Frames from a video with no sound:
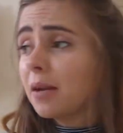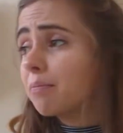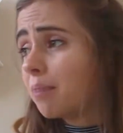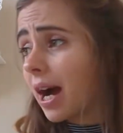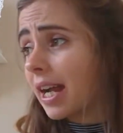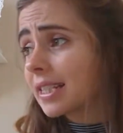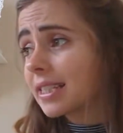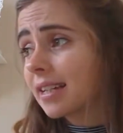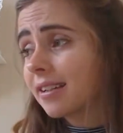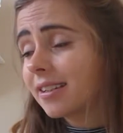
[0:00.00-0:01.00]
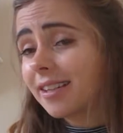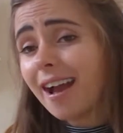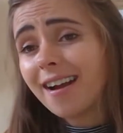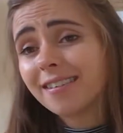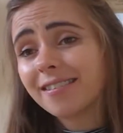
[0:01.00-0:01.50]
but
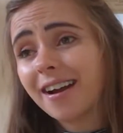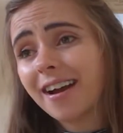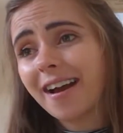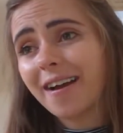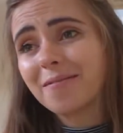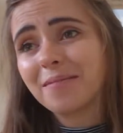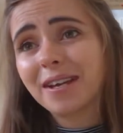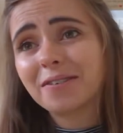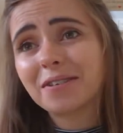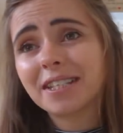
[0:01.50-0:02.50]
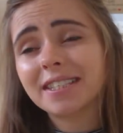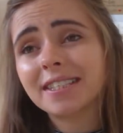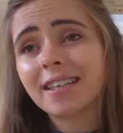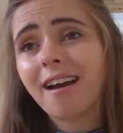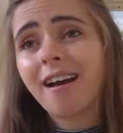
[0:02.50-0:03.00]
yeah um, it was
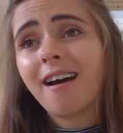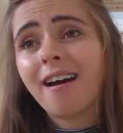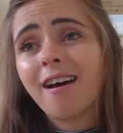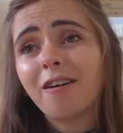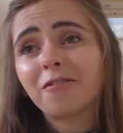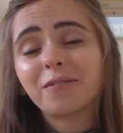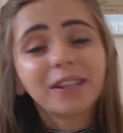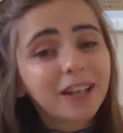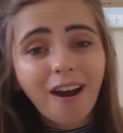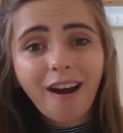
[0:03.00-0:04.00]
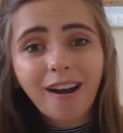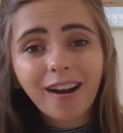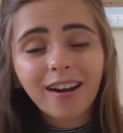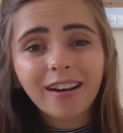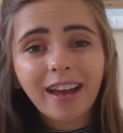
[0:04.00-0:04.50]
really
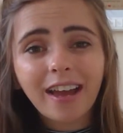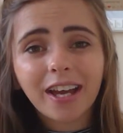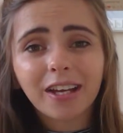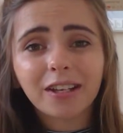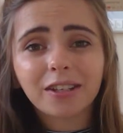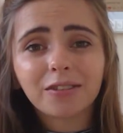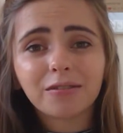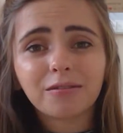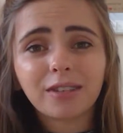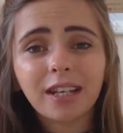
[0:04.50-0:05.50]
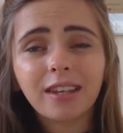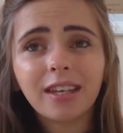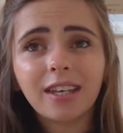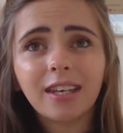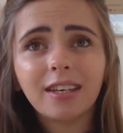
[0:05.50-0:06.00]
hard and
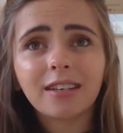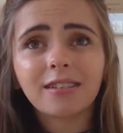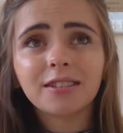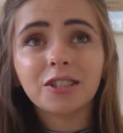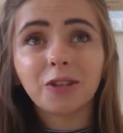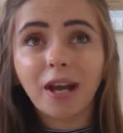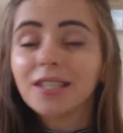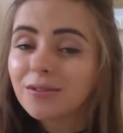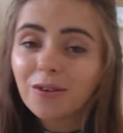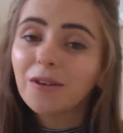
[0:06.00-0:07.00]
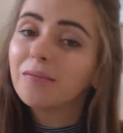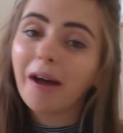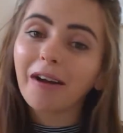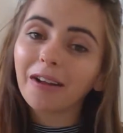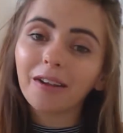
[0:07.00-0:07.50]
really stressful, I'm
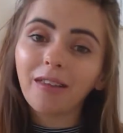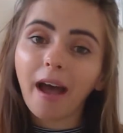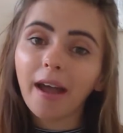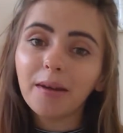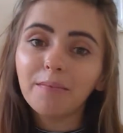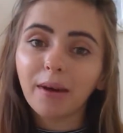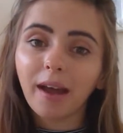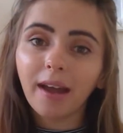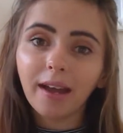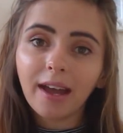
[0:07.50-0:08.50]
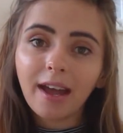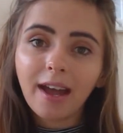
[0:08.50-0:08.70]
not gonna lie, but